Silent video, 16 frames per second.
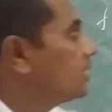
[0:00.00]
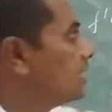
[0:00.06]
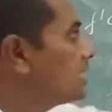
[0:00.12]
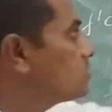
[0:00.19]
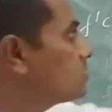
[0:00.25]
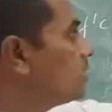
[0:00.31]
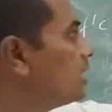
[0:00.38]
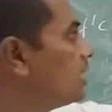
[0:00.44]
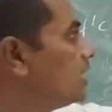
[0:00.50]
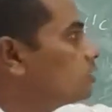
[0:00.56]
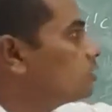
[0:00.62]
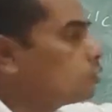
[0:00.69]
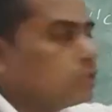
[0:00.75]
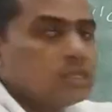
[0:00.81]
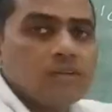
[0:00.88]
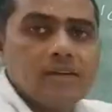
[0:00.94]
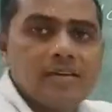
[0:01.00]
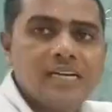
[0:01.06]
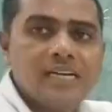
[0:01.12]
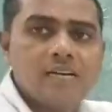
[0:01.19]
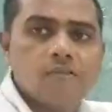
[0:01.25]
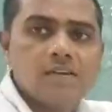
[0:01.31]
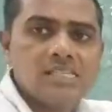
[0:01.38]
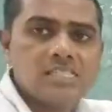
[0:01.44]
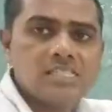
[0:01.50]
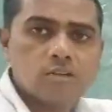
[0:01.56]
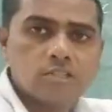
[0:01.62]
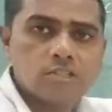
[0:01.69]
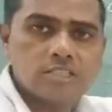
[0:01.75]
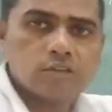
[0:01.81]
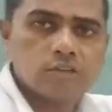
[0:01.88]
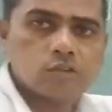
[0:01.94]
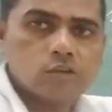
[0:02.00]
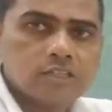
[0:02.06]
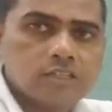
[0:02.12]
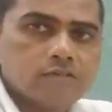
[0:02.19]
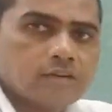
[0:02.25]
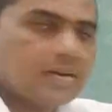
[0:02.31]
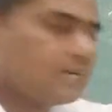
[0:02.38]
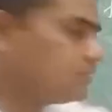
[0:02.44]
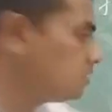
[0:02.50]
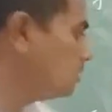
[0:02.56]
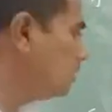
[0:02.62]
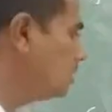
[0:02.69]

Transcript: Case 1 alli tondidhi delta y is equal to 0 tondidhi, right?